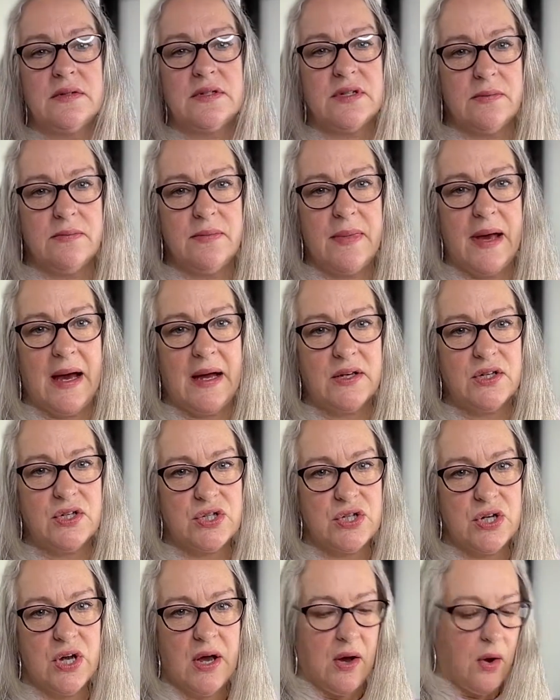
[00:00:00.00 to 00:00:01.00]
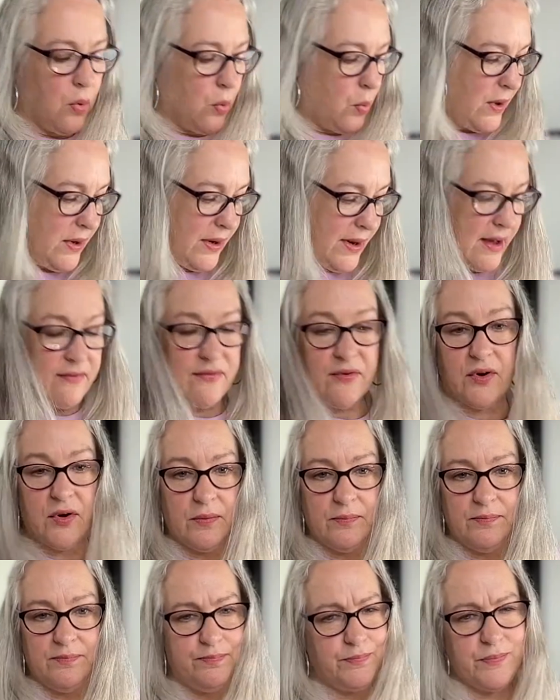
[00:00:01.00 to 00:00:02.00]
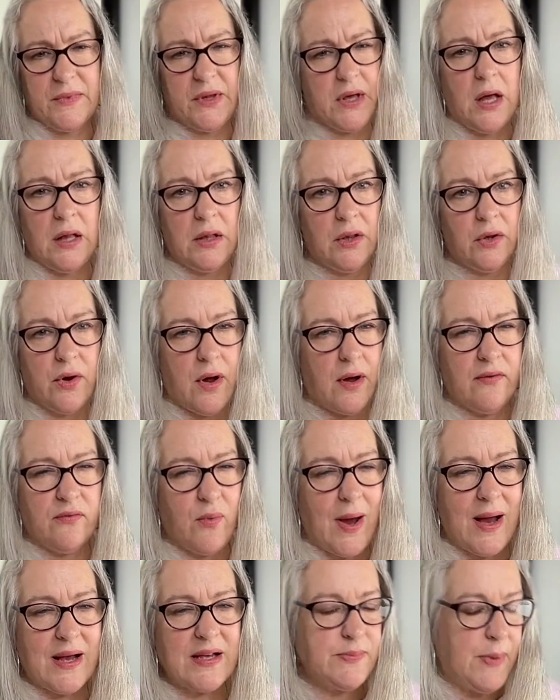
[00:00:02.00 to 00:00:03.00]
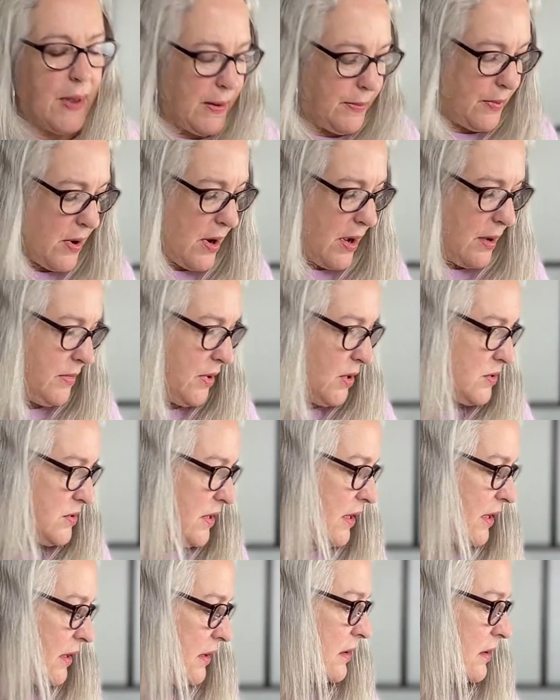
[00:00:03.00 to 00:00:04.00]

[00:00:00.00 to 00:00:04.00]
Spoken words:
match whatever color of wax paper I'm using.